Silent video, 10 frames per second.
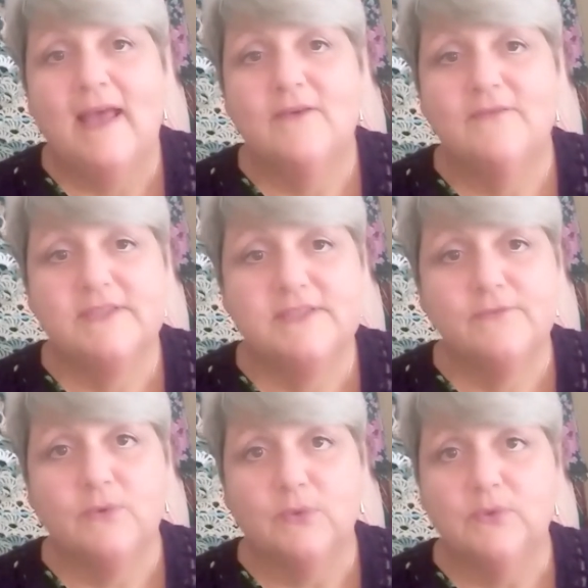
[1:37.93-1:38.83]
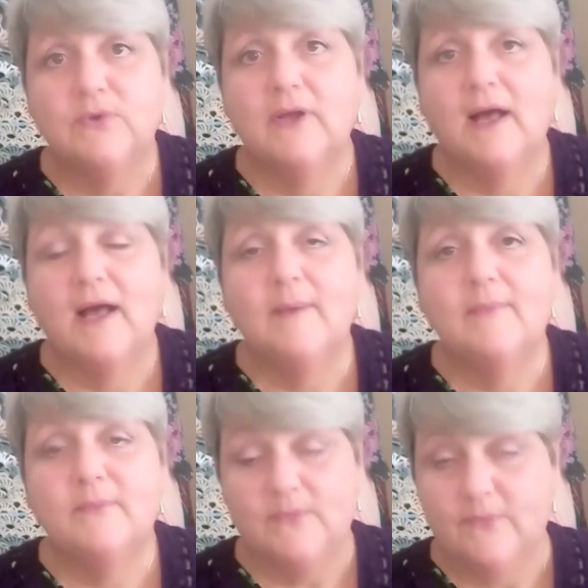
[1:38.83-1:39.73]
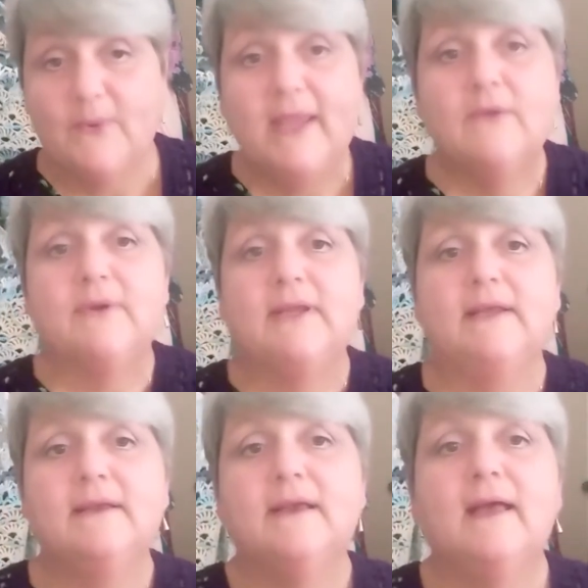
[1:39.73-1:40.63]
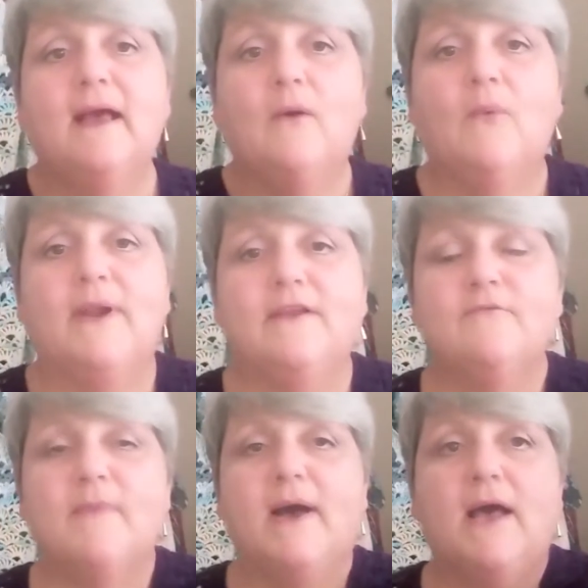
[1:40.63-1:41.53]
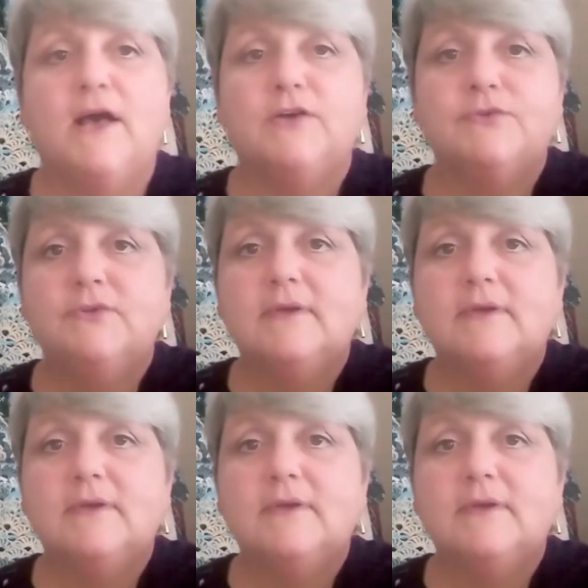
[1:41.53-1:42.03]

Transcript: First of all, I'm wearing one of my own